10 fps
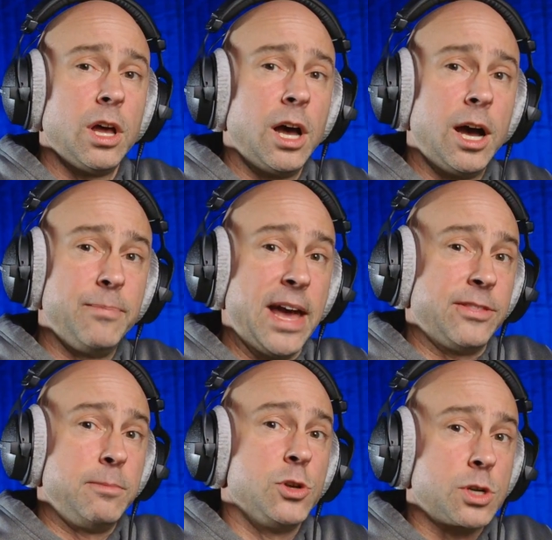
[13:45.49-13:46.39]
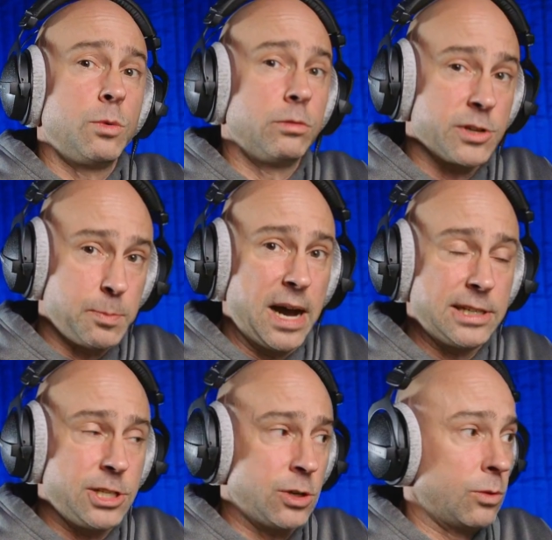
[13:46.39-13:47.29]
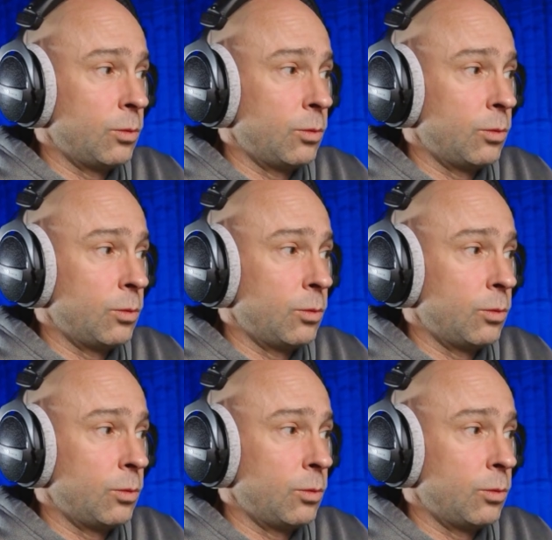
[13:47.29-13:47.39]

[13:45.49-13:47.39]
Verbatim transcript: uh, that the music will respond to.